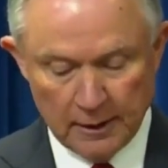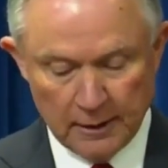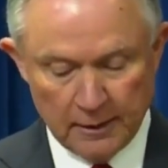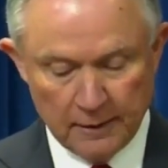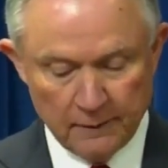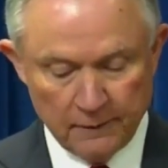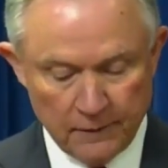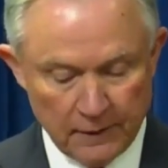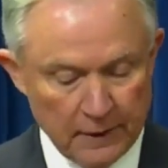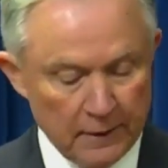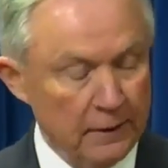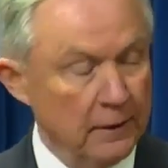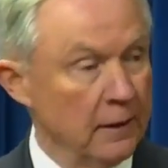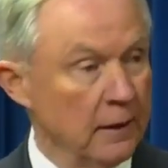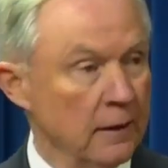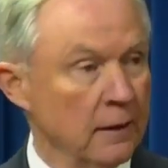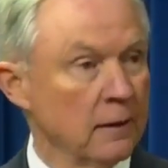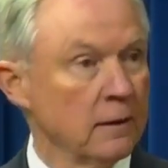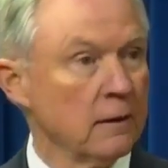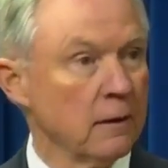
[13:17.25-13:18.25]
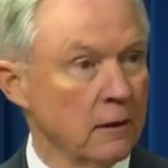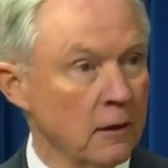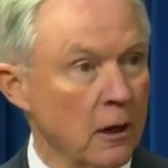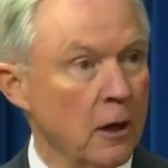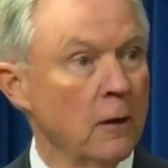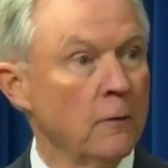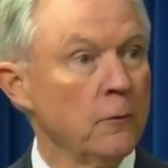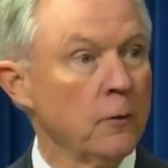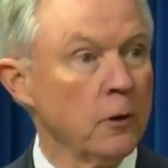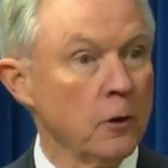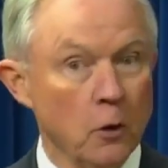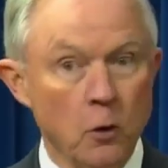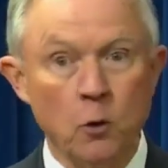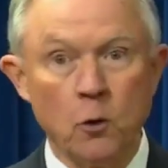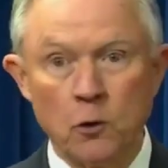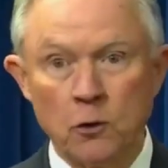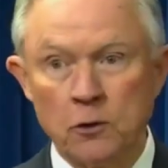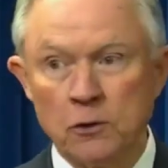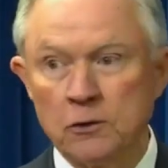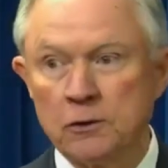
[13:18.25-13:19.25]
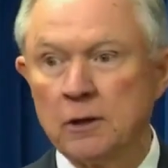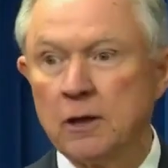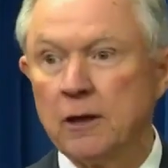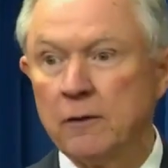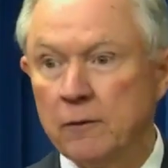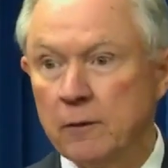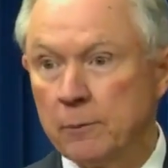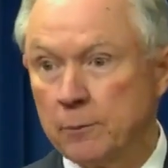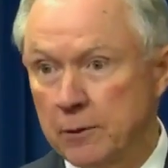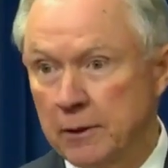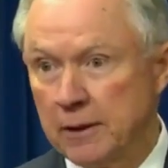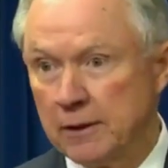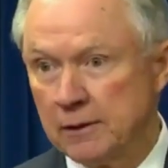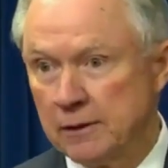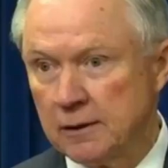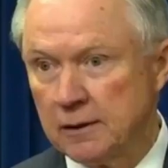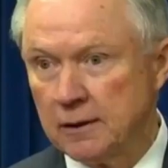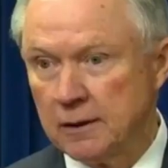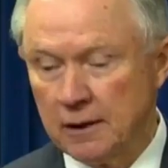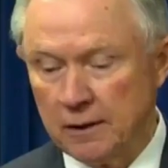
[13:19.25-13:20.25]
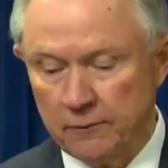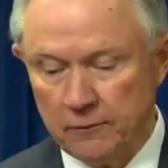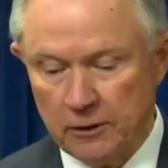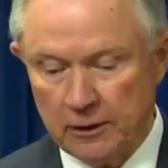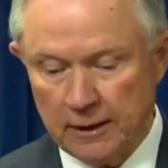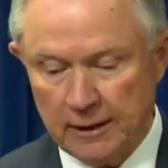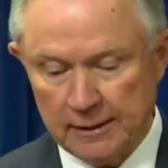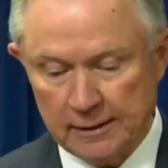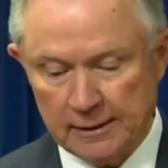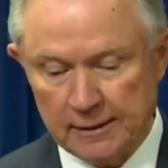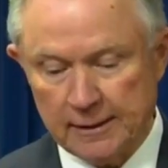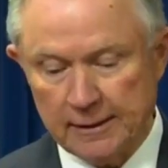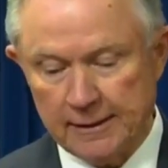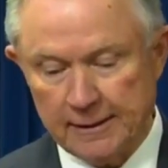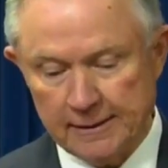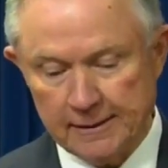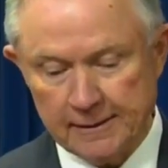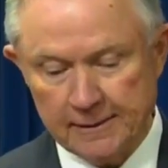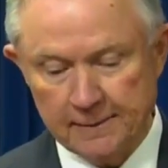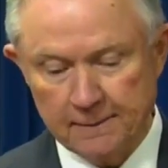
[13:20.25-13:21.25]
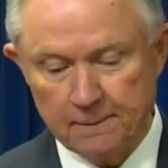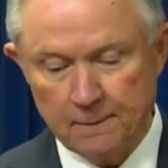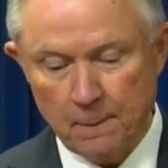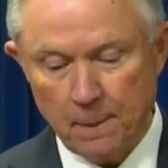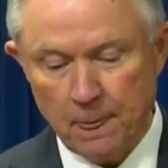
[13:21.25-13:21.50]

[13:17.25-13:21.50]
in defending the lawful orders of the President of the United States.